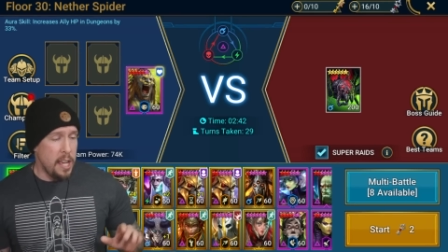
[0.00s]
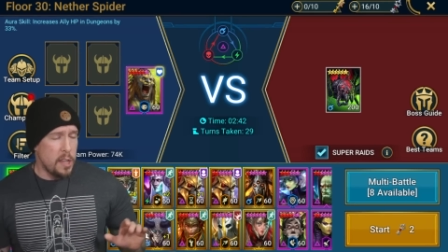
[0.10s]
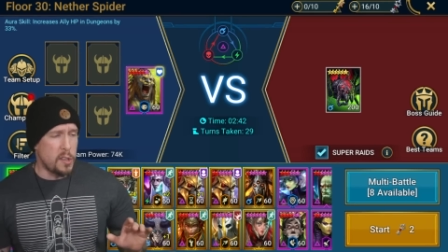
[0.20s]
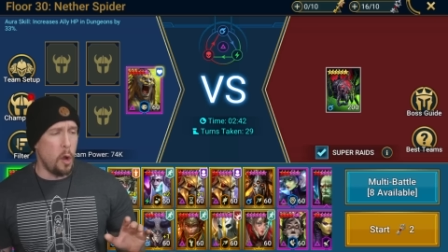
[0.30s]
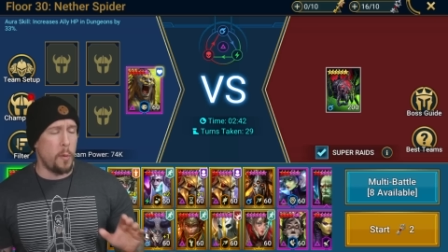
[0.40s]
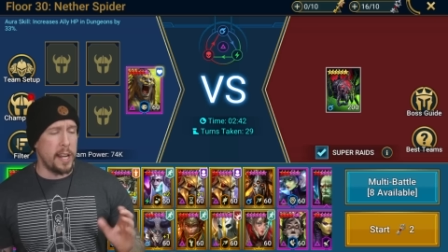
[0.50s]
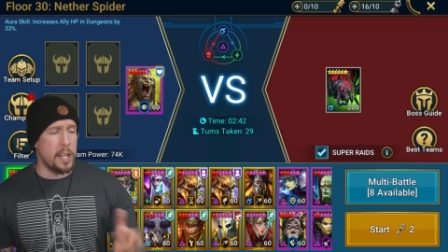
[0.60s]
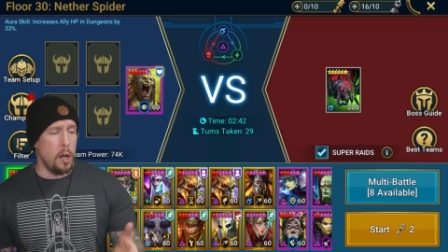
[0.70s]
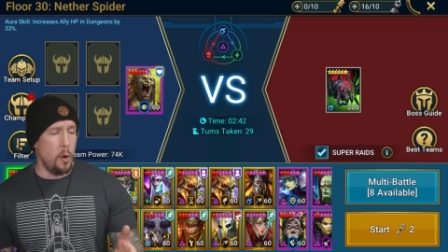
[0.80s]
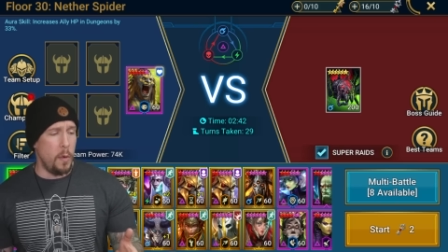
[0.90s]
So we're going to
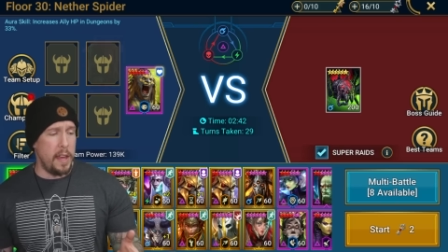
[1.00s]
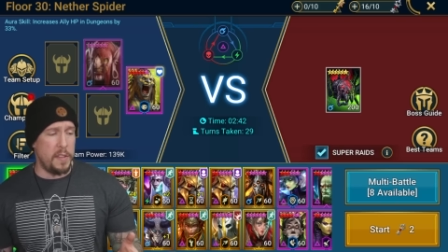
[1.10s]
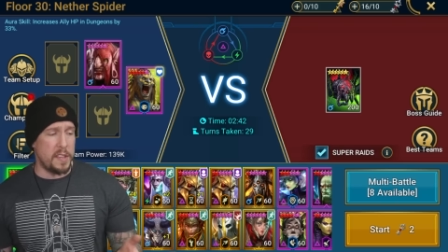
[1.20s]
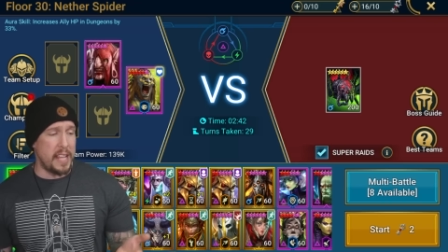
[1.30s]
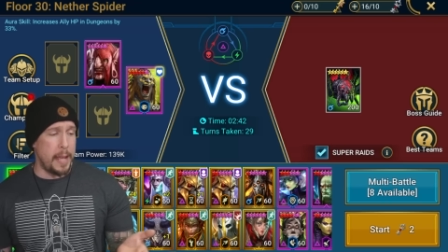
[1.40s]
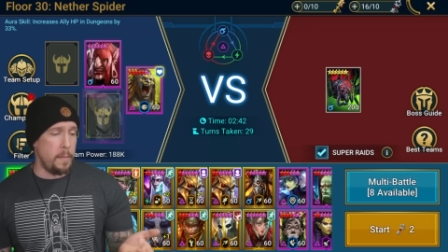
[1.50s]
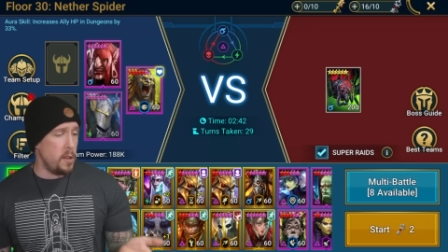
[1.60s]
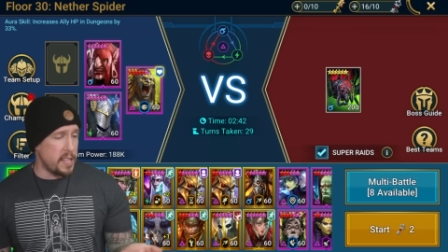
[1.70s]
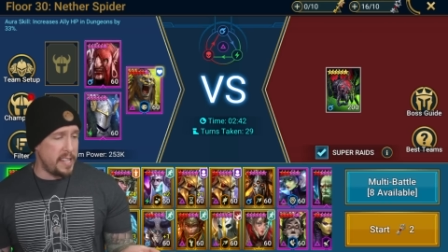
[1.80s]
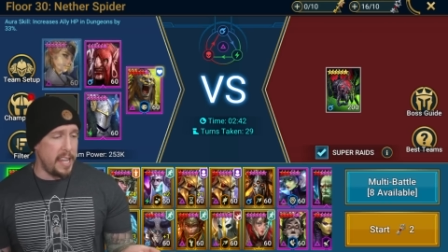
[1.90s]
go with the same
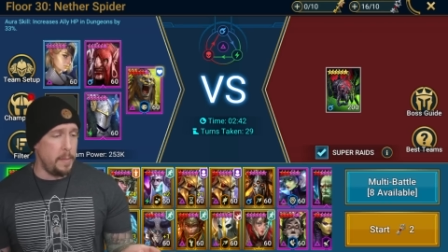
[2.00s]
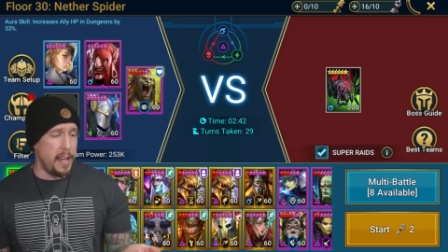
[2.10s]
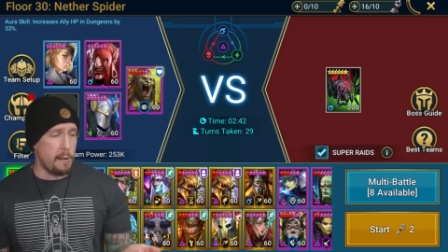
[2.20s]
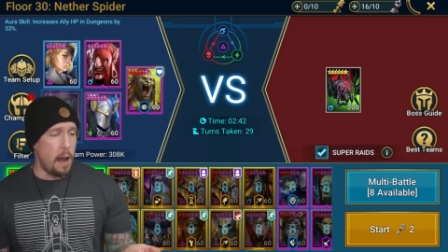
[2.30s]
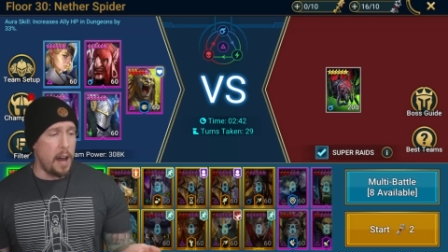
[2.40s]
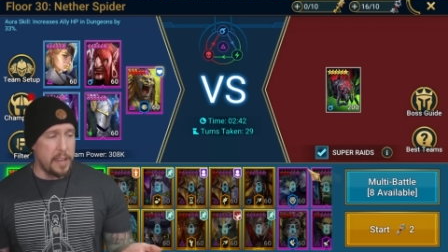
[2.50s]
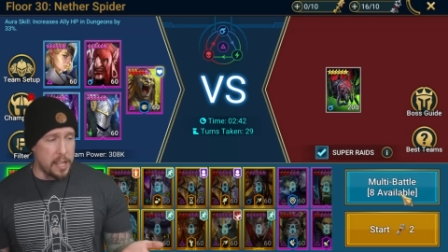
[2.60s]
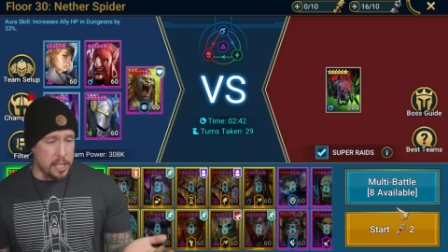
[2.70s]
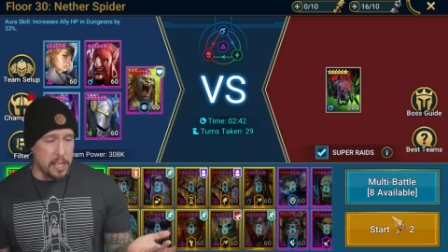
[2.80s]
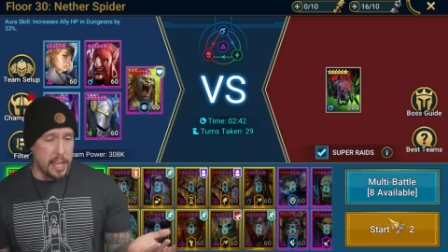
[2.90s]
team here,
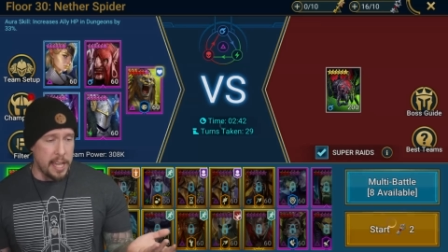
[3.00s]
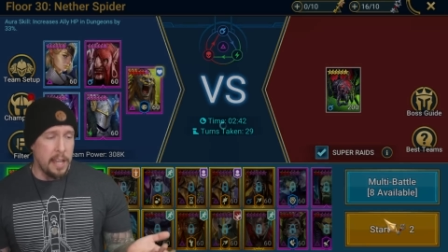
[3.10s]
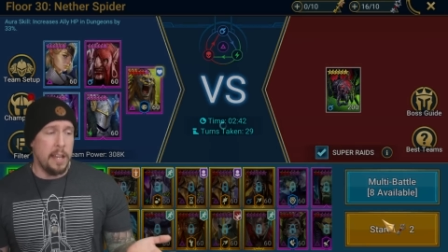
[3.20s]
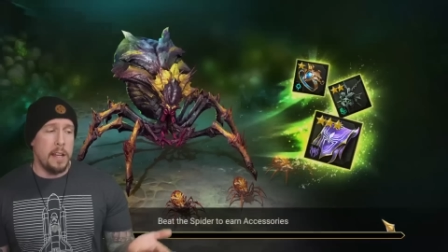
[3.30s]
obviously.